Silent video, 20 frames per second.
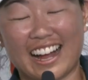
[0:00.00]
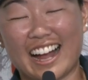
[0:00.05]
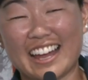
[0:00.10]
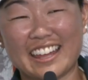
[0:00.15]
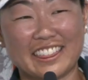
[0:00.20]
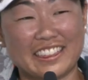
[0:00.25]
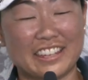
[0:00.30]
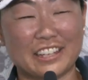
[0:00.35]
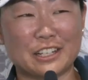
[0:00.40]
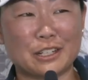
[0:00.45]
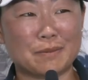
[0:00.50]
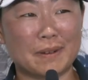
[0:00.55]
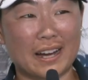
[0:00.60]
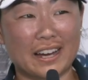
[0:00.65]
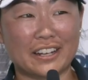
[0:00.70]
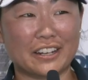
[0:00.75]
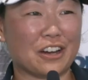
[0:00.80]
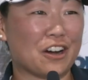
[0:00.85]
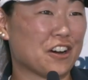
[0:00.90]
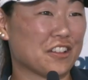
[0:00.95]
I think
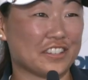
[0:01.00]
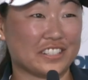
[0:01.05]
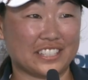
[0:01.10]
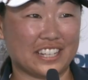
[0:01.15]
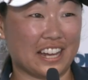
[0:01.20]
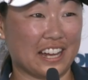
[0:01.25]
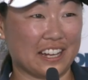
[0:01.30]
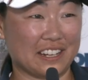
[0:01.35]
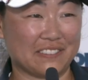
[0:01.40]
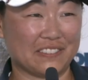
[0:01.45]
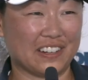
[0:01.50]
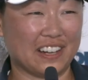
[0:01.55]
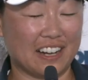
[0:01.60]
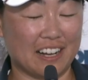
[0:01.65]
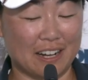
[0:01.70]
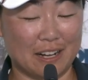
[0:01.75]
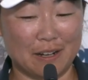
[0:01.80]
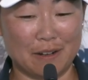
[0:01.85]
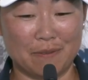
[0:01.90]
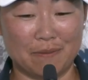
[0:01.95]
about it all the
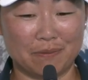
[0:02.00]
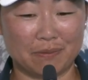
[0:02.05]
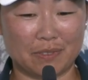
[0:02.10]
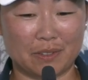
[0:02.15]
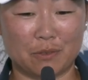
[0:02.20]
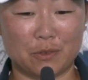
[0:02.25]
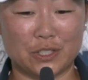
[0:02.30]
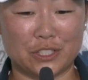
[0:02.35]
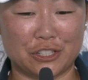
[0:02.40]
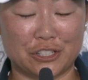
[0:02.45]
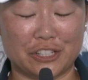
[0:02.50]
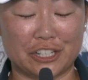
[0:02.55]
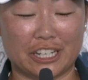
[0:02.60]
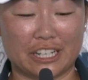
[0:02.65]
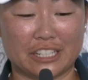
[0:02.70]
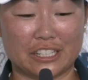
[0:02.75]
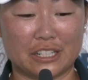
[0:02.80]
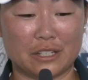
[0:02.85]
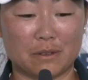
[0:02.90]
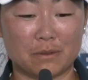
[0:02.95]
time.
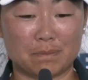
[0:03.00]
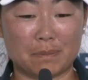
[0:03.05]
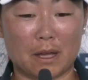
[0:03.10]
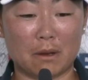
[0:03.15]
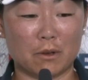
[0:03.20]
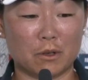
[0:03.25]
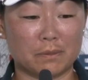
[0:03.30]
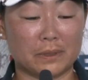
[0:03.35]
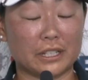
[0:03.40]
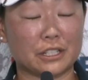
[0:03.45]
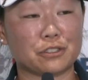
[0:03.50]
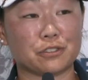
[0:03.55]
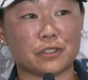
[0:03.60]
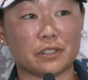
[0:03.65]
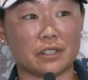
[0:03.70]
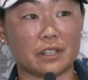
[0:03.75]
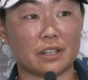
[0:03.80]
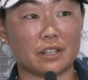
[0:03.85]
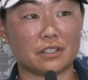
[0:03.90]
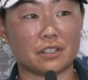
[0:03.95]
Returning to Pebble Beach
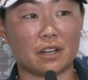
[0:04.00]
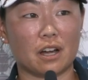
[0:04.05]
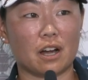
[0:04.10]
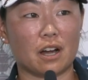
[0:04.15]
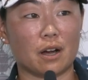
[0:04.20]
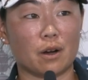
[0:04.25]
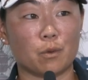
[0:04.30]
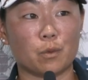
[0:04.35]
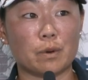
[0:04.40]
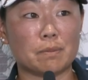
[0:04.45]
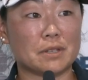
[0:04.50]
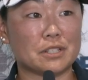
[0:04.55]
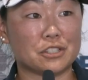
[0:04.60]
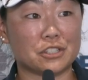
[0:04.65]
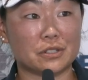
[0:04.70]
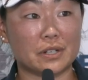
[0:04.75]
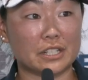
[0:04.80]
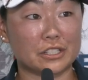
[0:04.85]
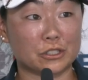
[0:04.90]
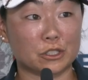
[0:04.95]
for the
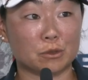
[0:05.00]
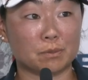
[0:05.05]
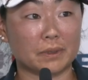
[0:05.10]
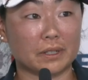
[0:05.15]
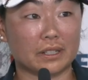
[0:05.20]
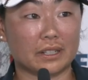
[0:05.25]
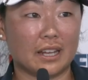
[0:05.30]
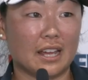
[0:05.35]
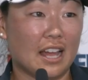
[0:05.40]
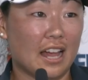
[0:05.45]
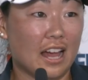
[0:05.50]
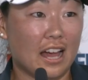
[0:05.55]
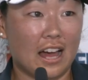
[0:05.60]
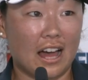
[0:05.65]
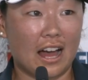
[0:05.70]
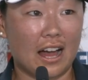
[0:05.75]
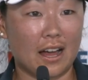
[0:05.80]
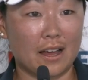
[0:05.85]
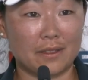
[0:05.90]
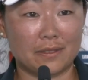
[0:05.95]
Women's U.S. Open,
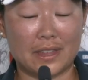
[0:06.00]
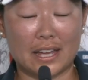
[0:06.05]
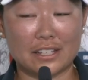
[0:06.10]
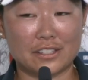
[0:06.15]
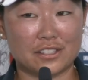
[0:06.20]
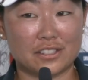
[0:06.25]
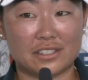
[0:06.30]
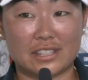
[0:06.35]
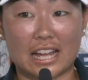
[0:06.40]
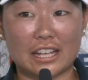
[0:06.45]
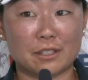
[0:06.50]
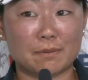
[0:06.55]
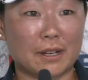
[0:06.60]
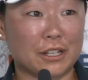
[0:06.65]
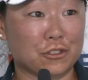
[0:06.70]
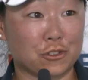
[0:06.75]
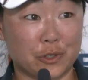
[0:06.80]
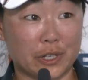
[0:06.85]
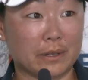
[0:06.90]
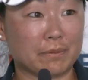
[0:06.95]
that's
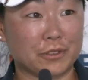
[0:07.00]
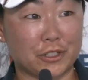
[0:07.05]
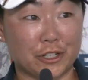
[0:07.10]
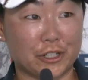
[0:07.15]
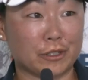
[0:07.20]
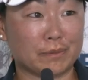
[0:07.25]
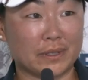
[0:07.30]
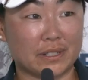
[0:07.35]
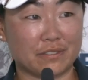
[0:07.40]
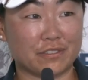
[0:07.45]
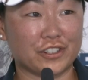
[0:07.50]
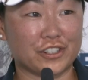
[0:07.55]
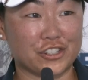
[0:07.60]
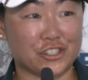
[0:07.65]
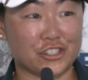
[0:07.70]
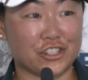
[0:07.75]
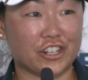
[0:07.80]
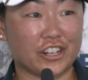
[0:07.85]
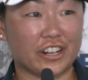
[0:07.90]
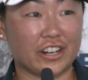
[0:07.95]
my dream tournament for
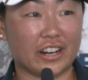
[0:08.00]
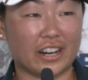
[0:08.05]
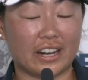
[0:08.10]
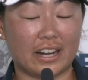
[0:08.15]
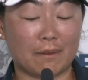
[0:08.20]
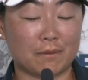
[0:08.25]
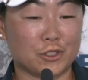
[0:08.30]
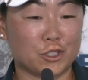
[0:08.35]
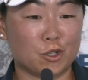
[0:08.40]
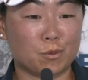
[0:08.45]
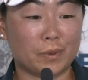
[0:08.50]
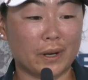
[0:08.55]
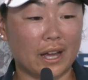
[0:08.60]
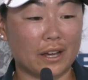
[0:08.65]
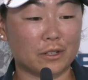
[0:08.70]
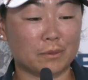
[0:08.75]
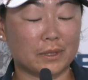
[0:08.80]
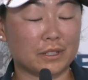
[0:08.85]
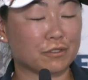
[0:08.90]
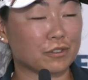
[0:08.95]
sure. And I'm so
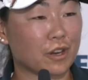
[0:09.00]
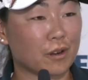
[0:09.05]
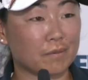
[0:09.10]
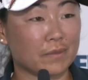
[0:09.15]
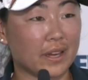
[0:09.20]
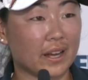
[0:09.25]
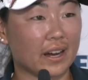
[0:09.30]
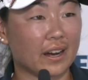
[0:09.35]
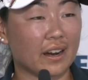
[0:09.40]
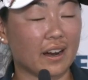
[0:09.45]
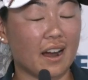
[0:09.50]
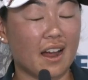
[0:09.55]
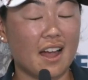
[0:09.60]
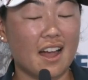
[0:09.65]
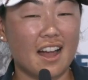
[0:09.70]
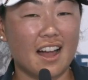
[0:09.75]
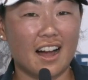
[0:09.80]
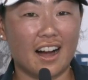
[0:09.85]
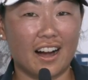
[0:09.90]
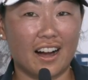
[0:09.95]
proud to be from there.
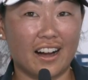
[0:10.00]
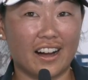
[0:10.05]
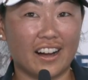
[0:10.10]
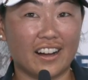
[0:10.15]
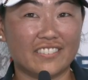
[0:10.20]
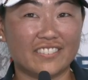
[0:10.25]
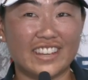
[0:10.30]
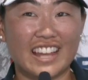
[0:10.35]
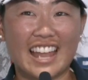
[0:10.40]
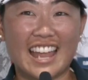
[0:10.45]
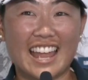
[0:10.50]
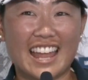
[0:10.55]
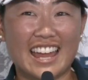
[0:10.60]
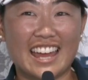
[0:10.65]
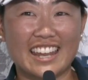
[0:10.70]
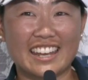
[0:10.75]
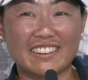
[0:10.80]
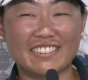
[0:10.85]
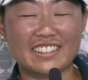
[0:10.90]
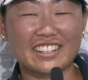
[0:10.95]

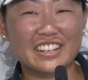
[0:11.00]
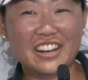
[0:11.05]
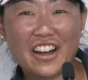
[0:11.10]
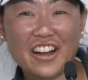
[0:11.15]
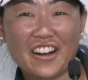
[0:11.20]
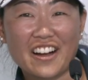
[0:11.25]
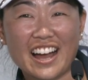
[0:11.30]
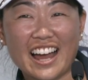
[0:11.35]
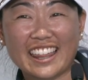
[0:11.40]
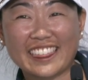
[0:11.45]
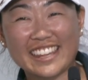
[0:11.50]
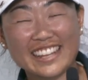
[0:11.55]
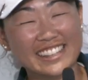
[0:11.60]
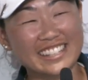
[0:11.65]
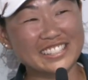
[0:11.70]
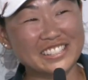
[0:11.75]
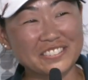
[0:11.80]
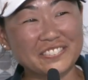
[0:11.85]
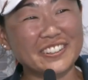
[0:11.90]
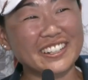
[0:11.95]
I think
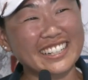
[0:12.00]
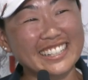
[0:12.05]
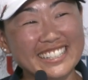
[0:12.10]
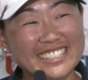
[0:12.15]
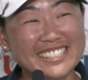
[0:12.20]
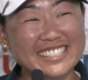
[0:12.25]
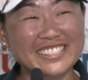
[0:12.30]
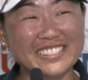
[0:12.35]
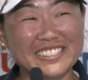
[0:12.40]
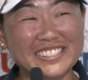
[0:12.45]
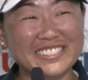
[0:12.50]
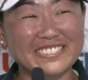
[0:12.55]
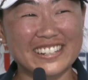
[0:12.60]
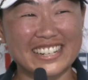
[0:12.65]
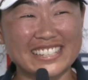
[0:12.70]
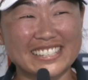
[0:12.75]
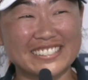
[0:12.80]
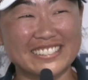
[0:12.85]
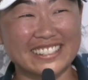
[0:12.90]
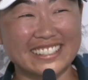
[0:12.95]
there's a pretty good sushi
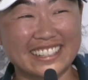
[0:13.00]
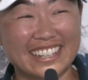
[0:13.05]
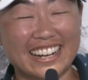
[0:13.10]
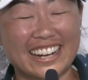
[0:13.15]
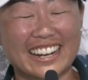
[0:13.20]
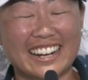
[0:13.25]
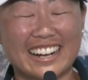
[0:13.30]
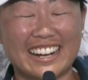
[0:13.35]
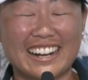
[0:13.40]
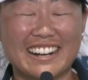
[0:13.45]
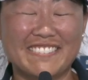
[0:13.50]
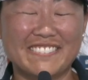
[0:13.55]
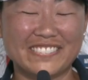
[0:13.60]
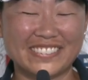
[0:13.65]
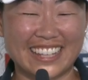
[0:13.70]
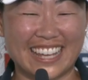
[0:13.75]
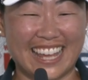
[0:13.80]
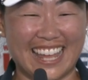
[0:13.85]
restaurant there.